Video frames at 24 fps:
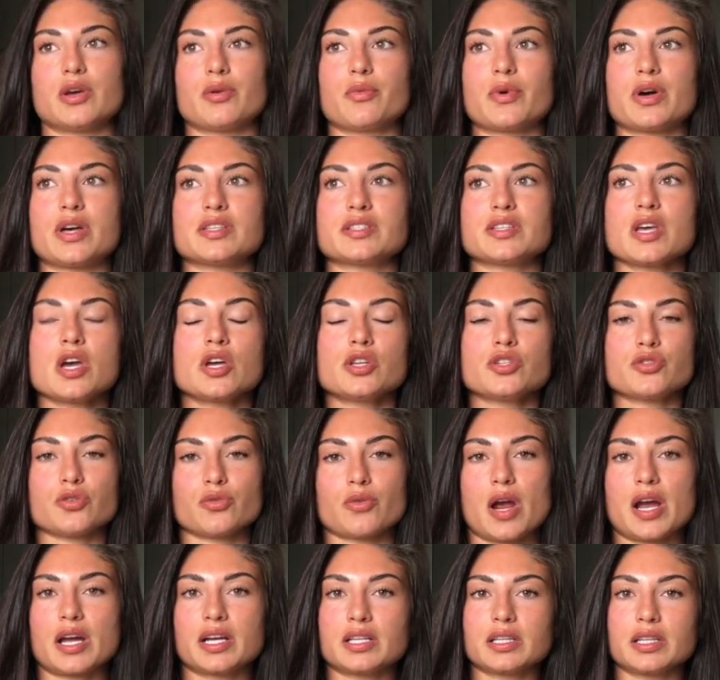It was
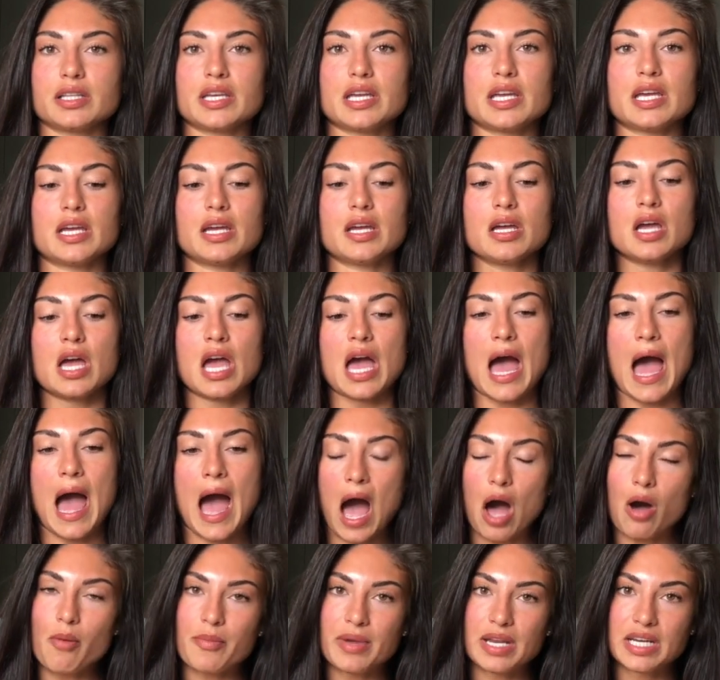directly,
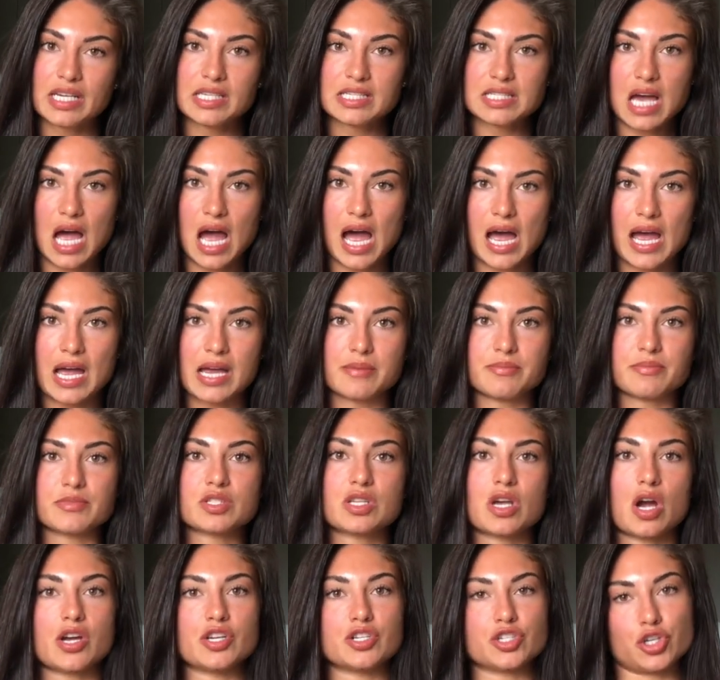how many
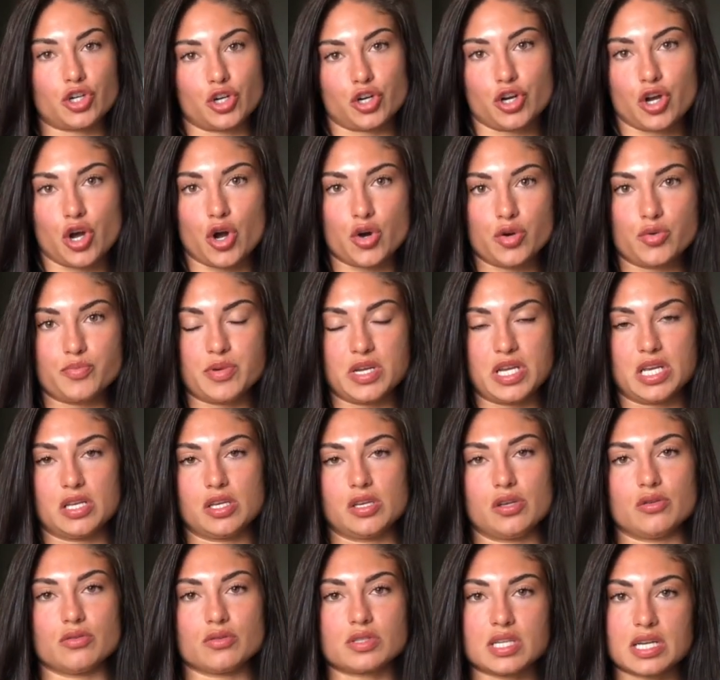times is your code
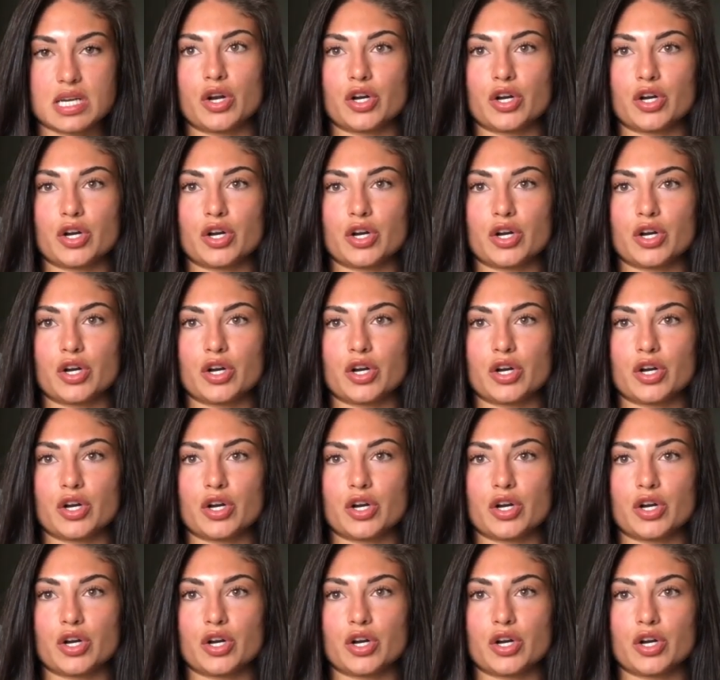being used?